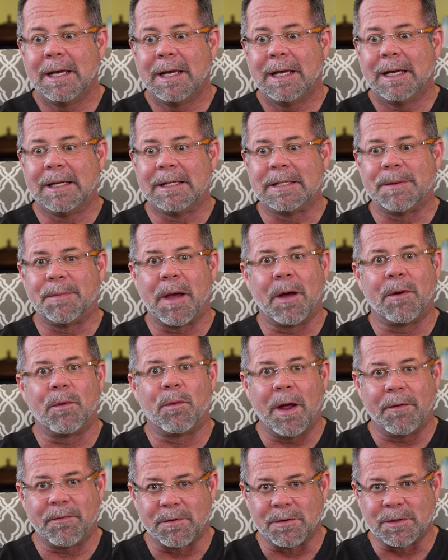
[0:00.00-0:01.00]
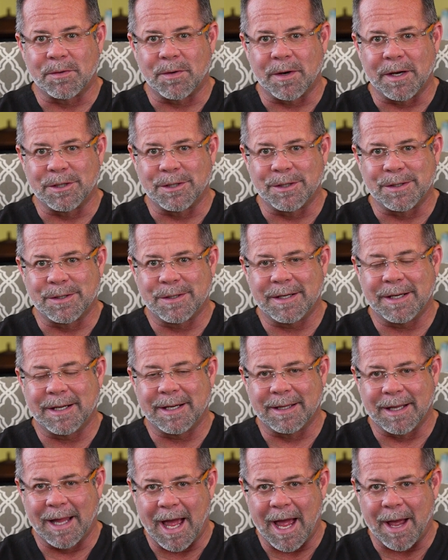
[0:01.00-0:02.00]
is about reference ranges
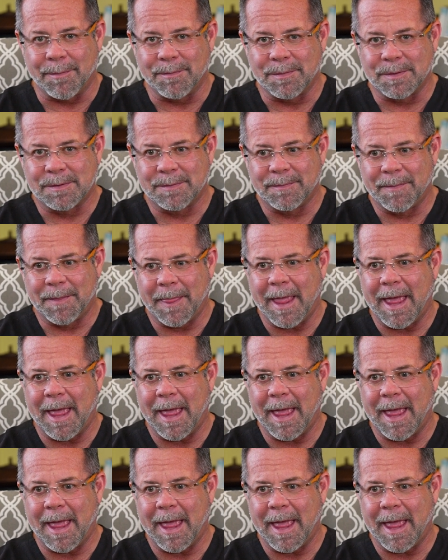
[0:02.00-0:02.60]
in labs.